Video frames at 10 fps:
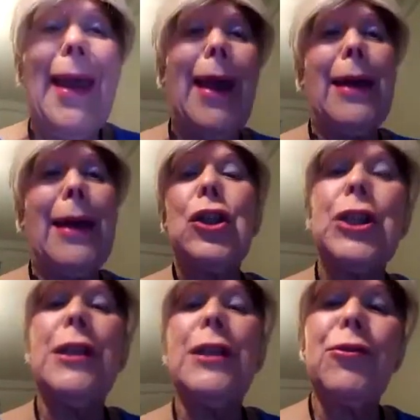and
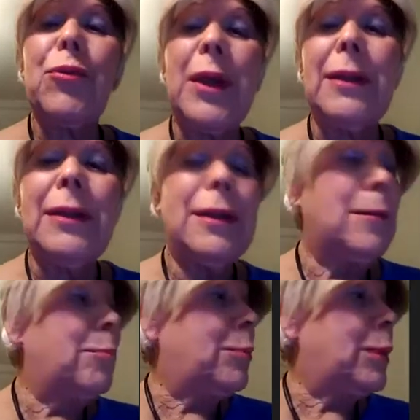she's written
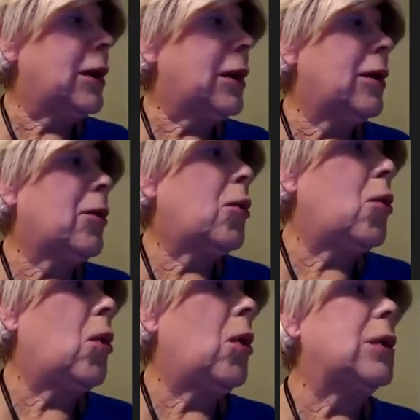a book
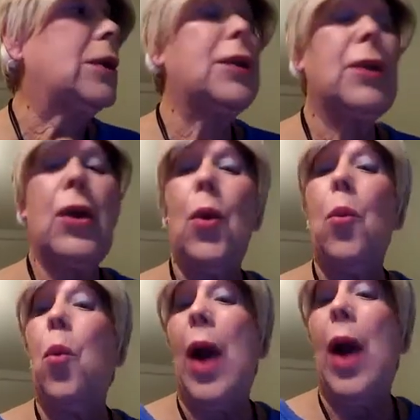called
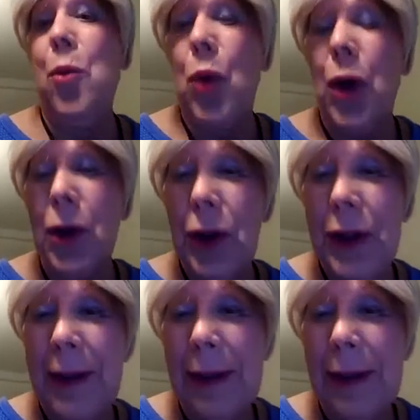WAYWARD,